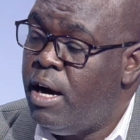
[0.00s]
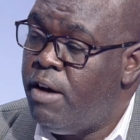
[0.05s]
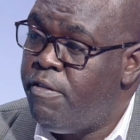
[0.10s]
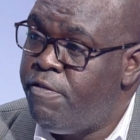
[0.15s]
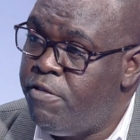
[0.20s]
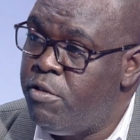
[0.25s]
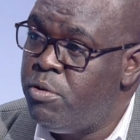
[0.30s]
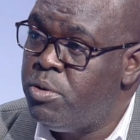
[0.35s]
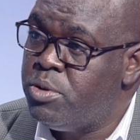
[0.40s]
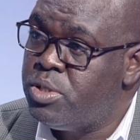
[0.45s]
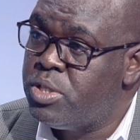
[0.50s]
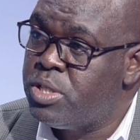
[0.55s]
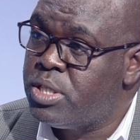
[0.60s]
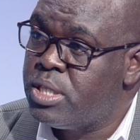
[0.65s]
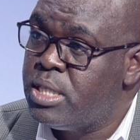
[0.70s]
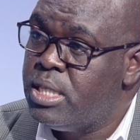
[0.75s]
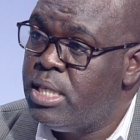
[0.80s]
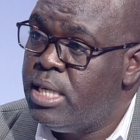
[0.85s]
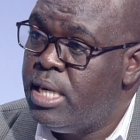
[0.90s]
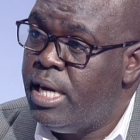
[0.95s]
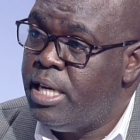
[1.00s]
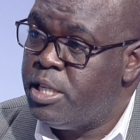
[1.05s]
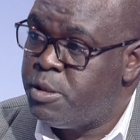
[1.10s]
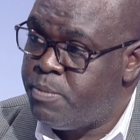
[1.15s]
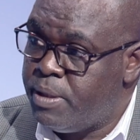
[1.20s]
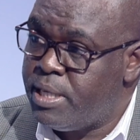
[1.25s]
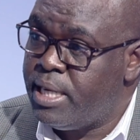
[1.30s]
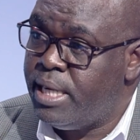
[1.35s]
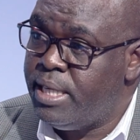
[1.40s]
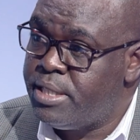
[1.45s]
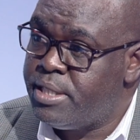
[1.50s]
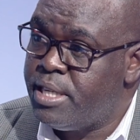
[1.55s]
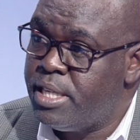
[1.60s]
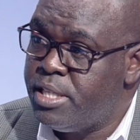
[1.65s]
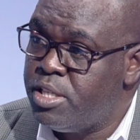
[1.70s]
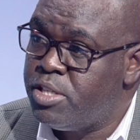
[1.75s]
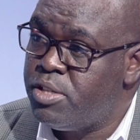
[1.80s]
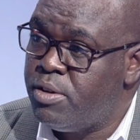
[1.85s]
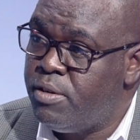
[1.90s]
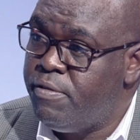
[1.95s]
foods, especially
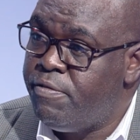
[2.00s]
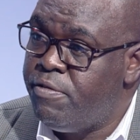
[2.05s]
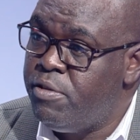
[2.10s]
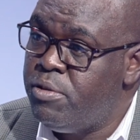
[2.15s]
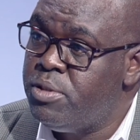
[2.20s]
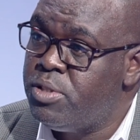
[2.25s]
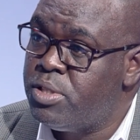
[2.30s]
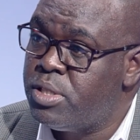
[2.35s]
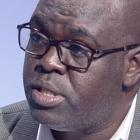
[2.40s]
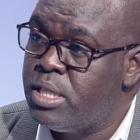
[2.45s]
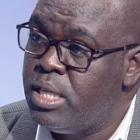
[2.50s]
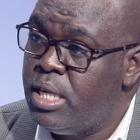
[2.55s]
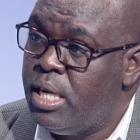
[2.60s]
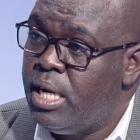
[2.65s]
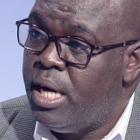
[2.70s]
traditional foods,